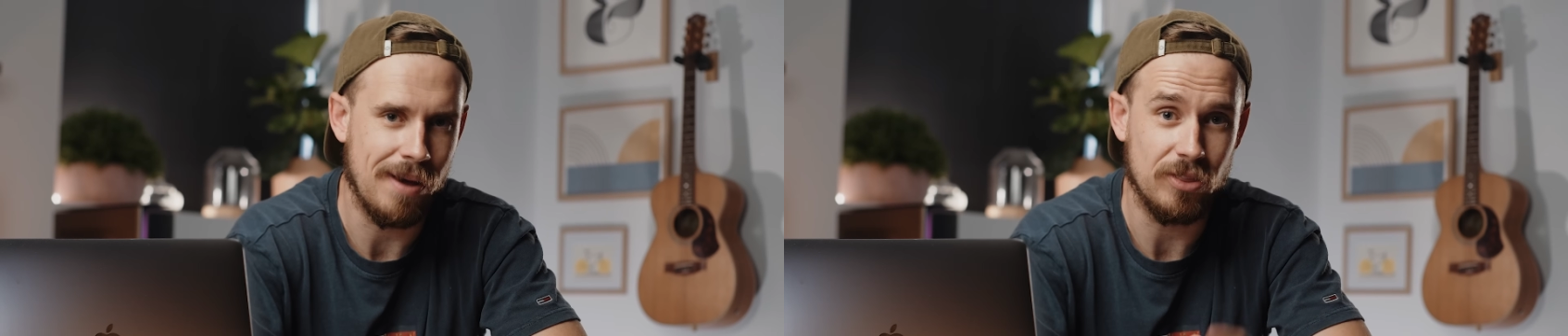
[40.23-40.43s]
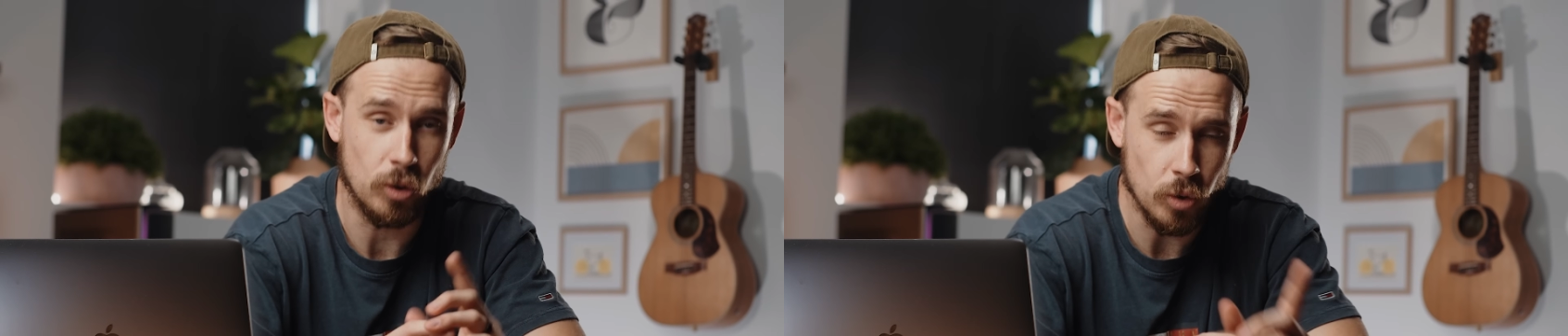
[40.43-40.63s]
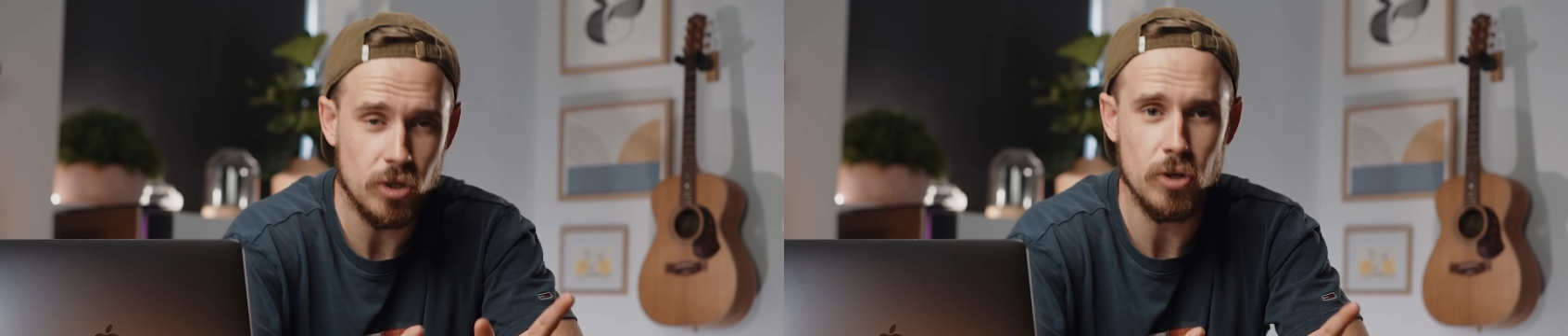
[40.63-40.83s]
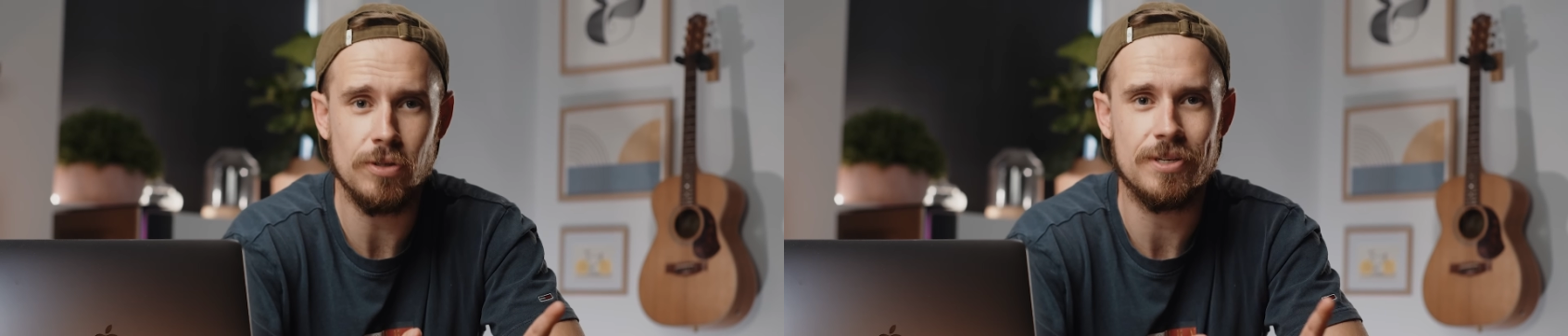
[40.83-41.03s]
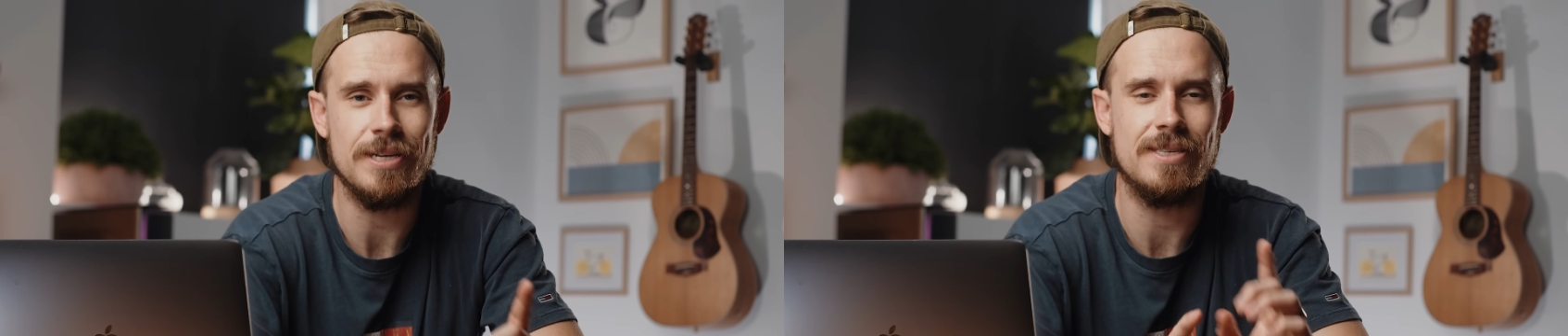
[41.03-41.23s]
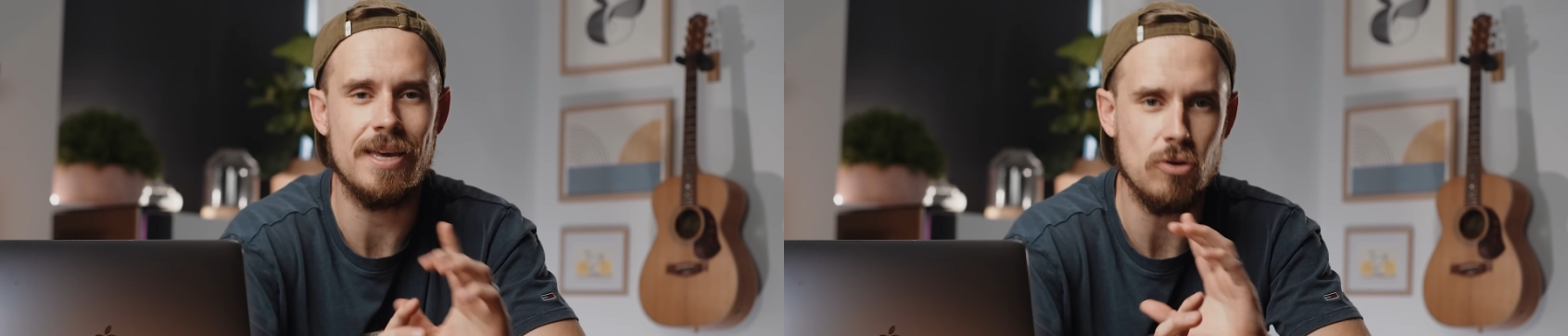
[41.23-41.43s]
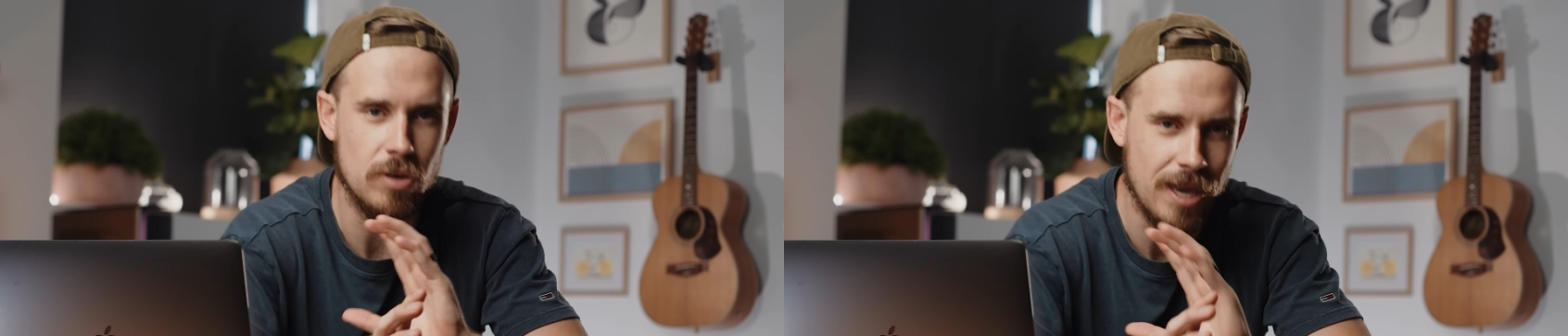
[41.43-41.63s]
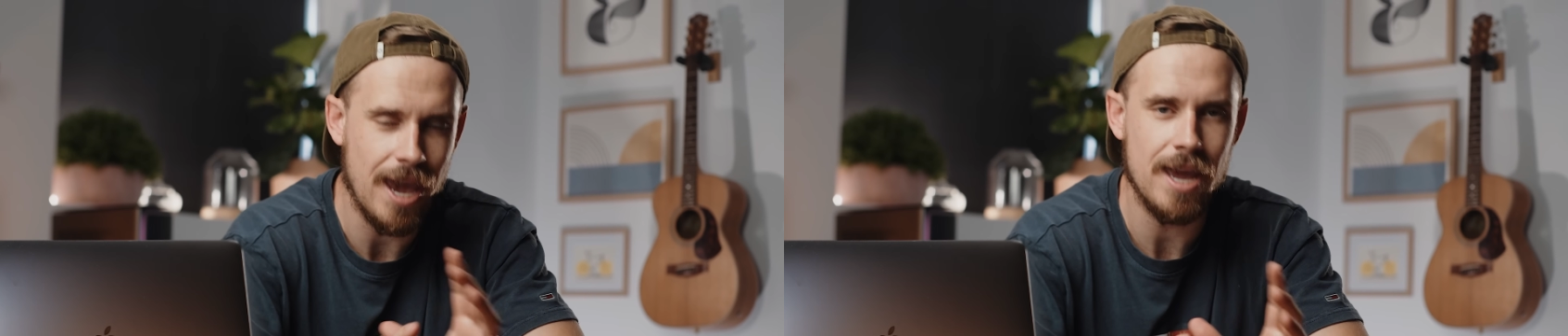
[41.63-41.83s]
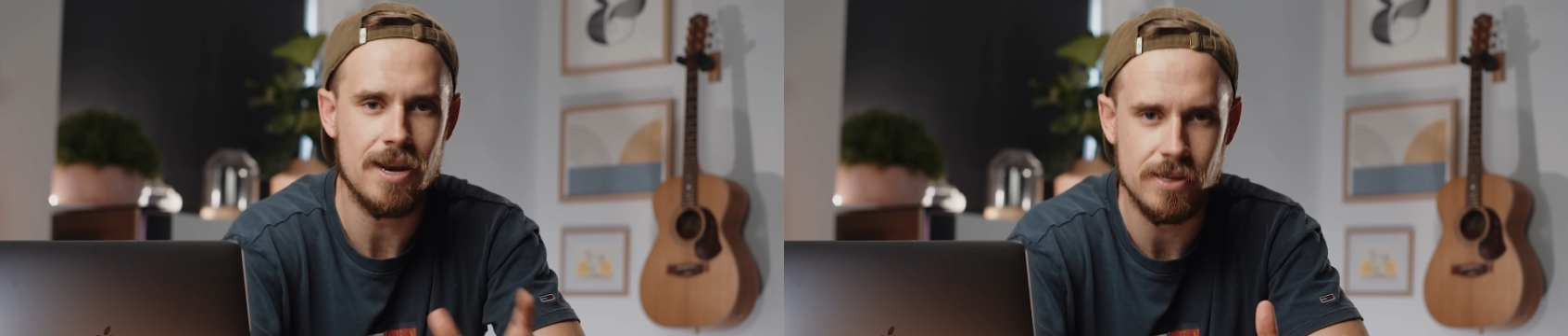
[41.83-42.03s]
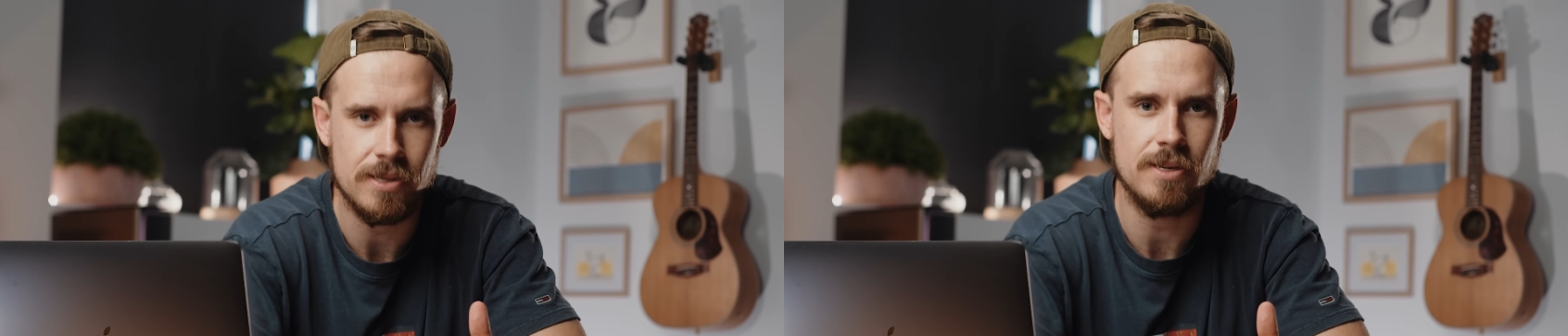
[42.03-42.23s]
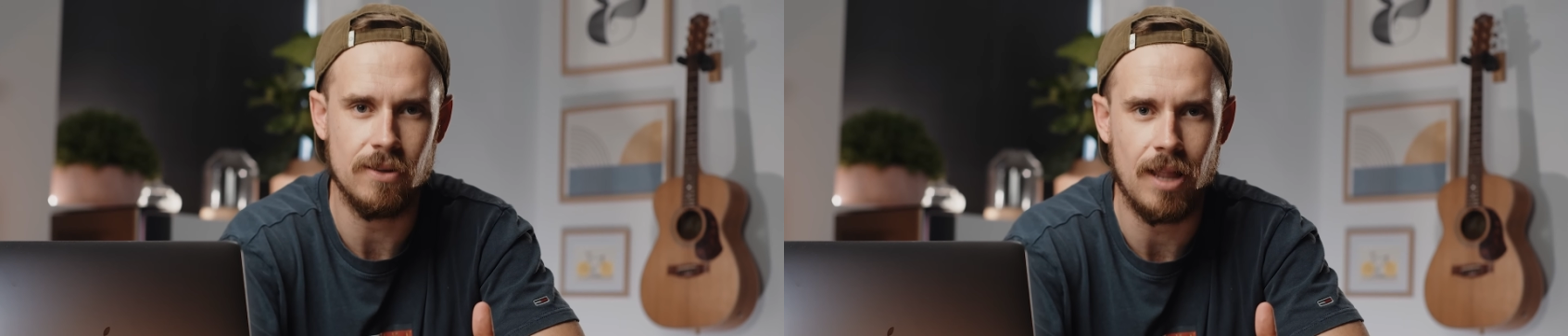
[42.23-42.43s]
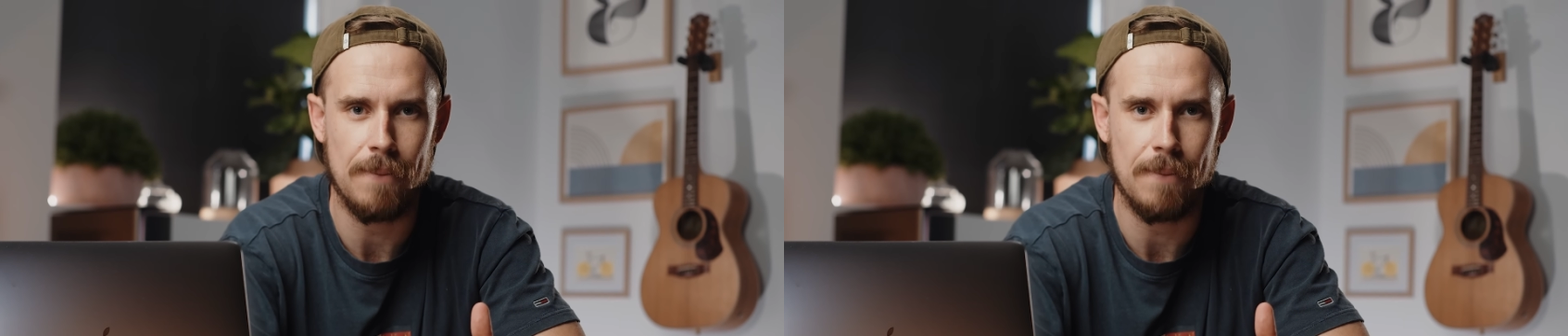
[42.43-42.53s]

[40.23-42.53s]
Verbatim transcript: but the good news is that you can still